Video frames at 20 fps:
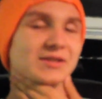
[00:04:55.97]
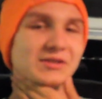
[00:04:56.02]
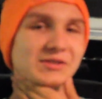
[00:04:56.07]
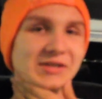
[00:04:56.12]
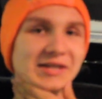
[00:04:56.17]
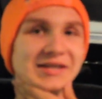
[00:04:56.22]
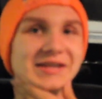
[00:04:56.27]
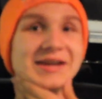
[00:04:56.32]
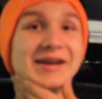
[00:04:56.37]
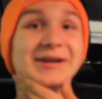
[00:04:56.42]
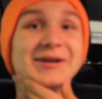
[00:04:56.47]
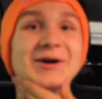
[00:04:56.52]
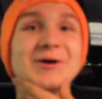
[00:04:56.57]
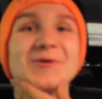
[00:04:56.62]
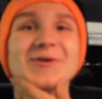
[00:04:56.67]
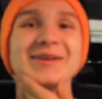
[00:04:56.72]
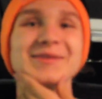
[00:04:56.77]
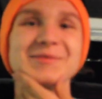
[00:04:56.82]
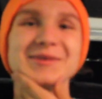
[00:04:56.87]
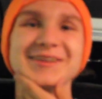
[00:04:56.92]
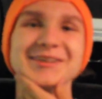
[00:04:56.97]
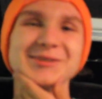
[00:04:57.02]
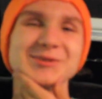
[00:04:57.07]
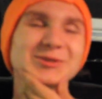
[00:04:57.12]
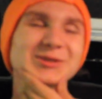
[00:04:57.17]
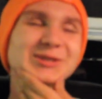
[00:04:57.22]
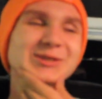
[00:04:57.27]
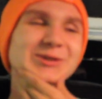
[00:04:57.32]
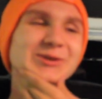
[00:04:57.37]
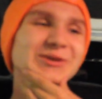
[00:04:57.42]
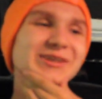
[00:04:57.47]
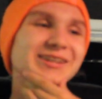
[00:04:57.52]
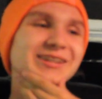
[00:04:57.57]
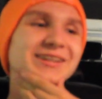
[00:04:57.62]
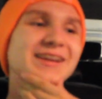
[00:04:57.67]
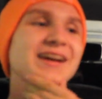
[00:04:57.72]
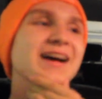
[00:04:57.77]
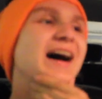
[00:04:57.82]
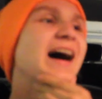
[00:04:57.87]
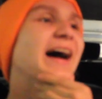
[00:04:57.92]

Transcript: the San Diego one because it was so good.